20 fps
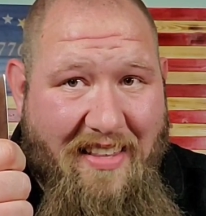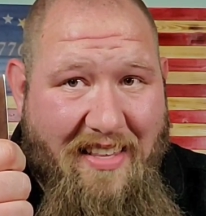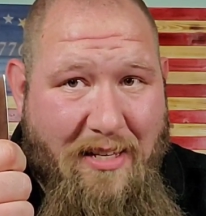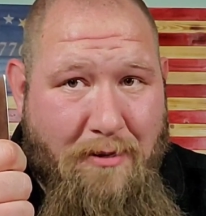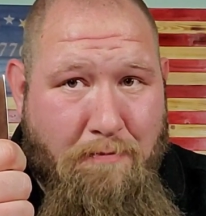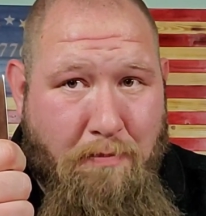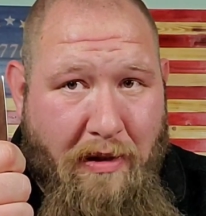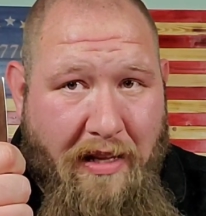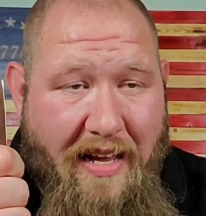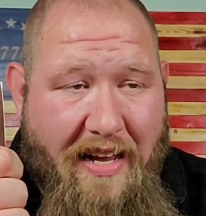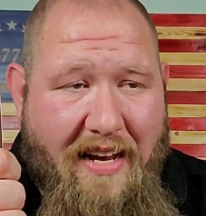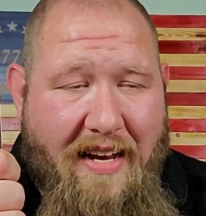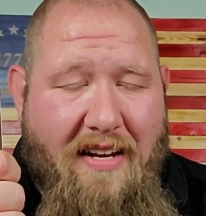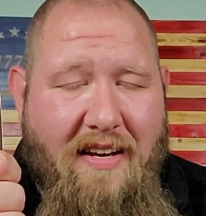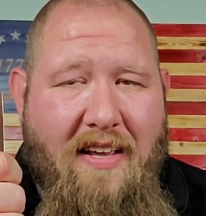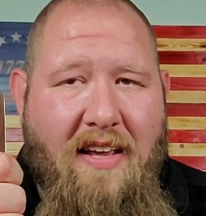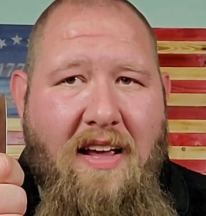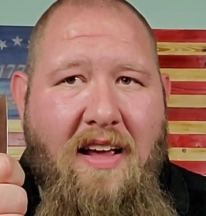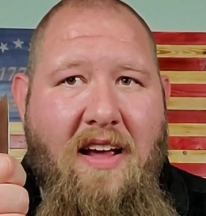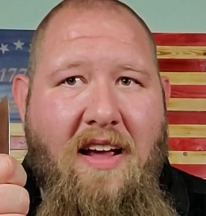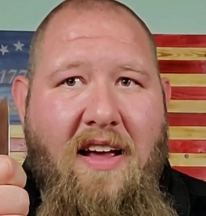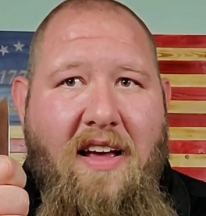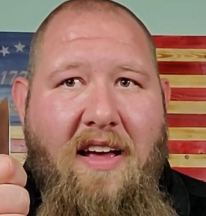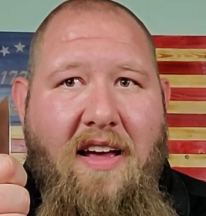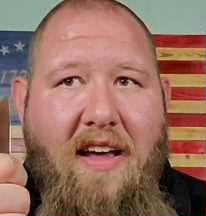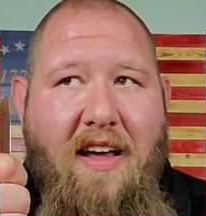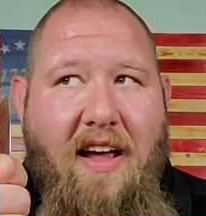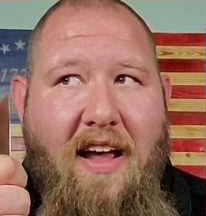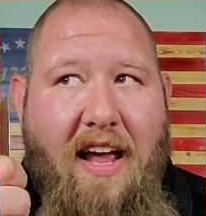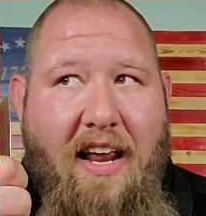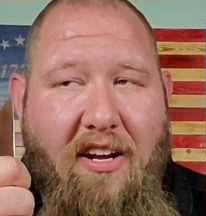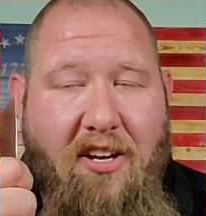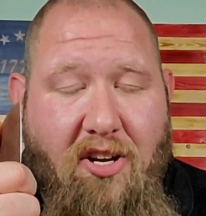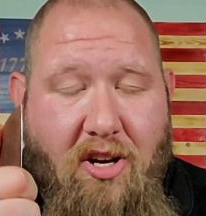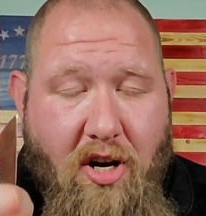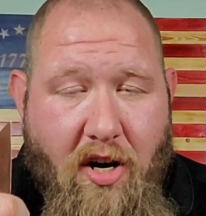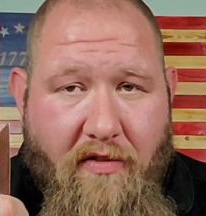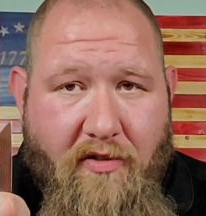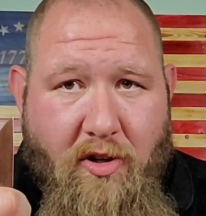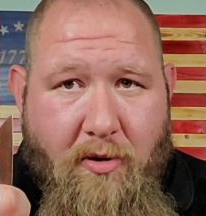into this blade
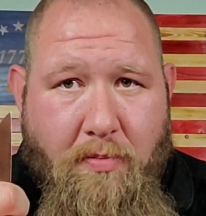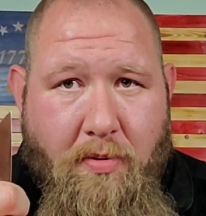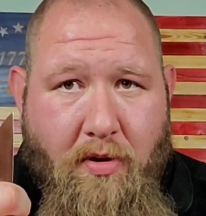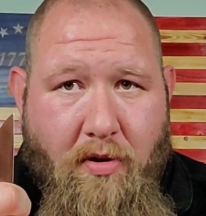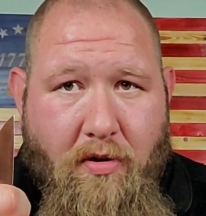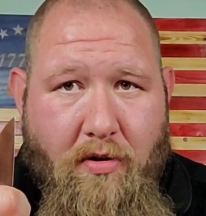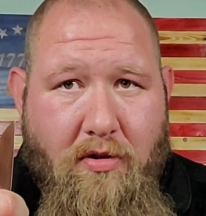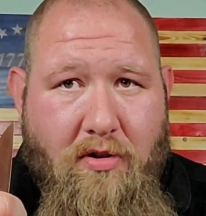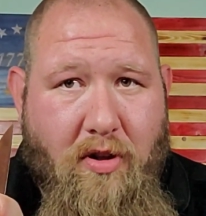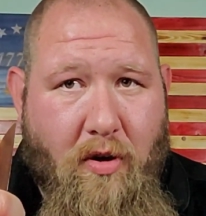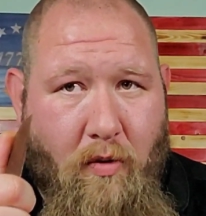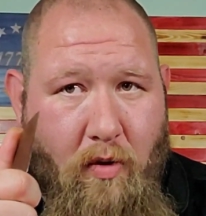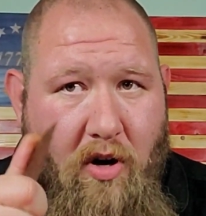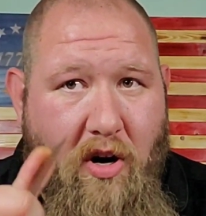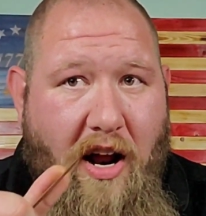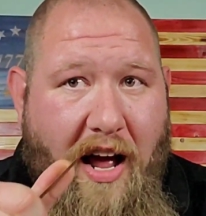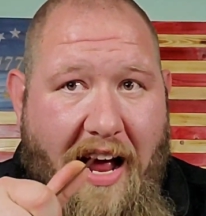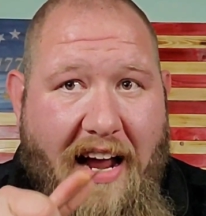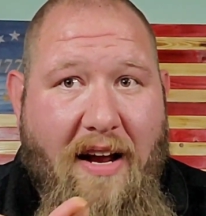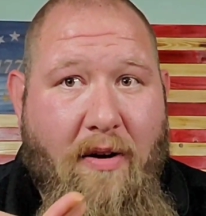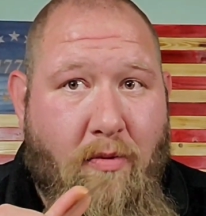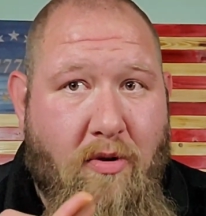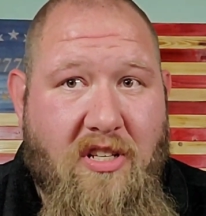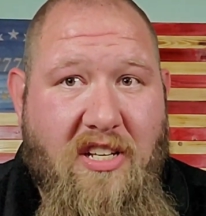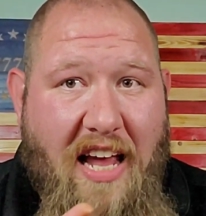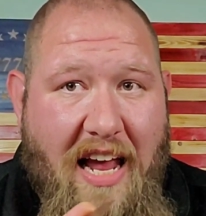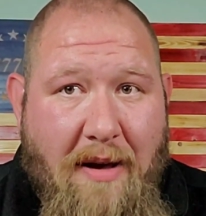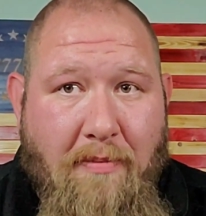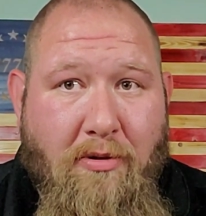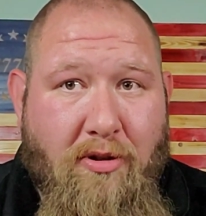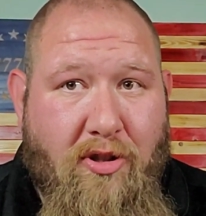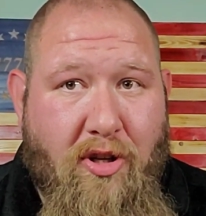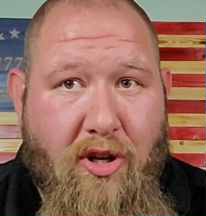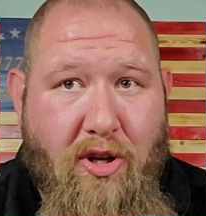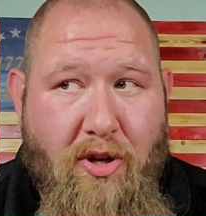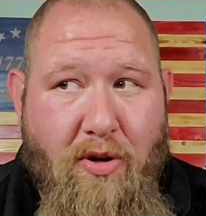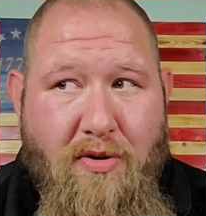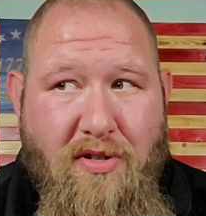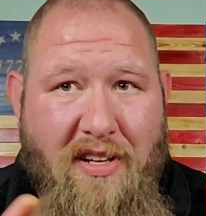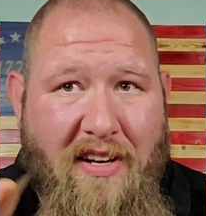and comfortable to where I was able
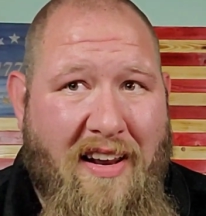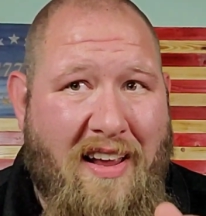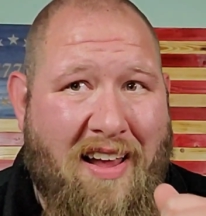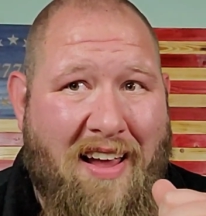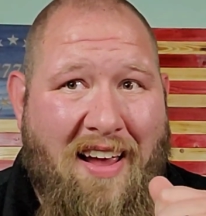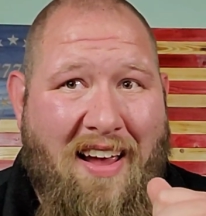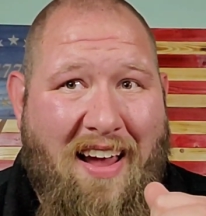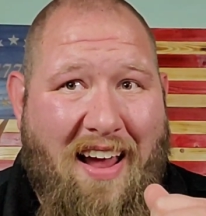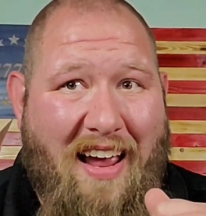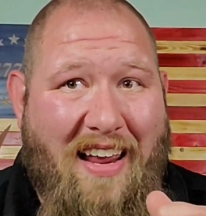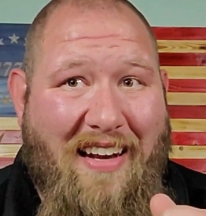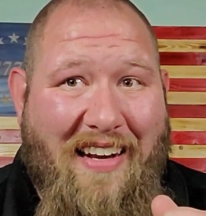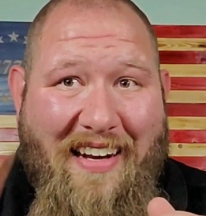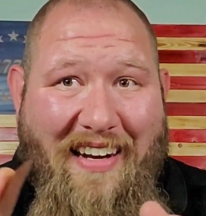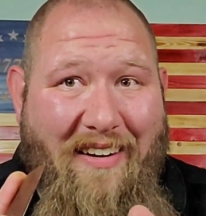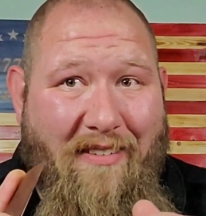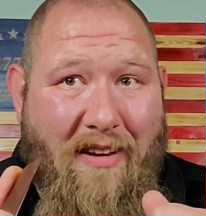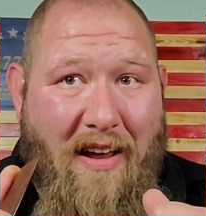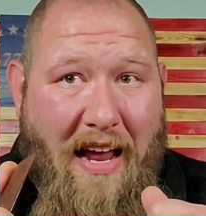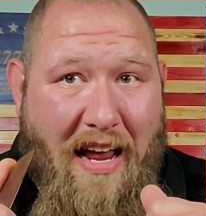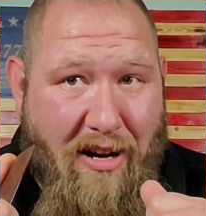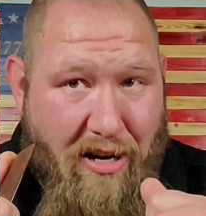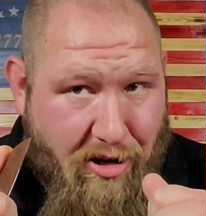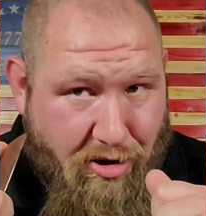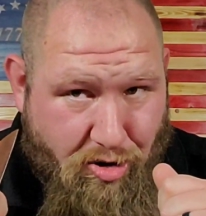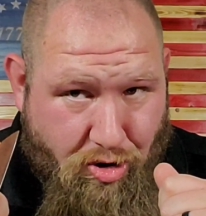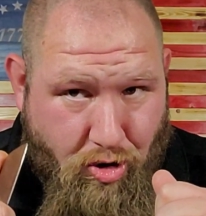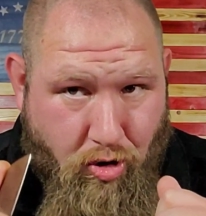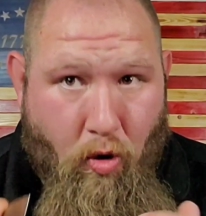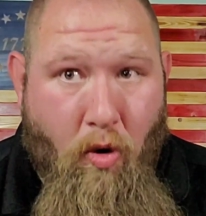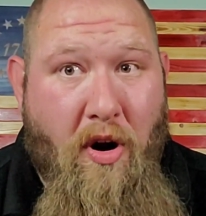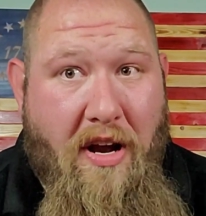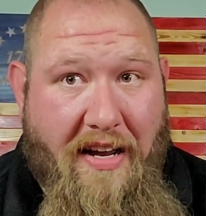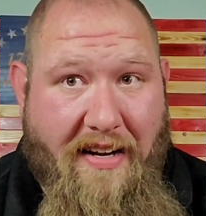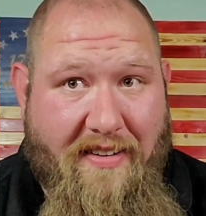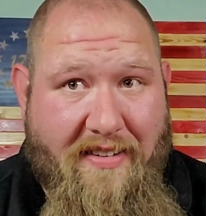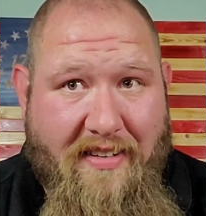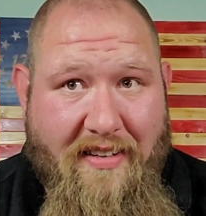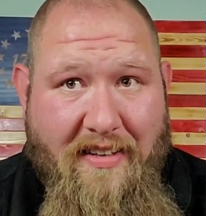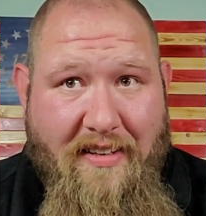to use it and enjoy
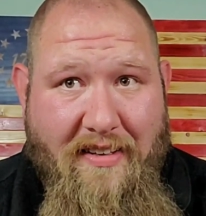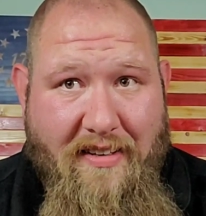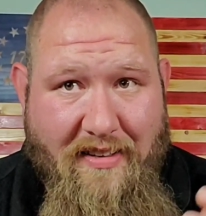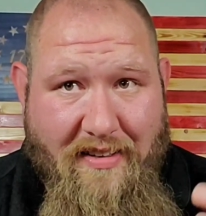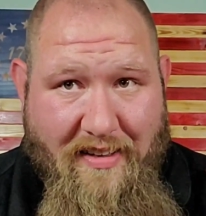it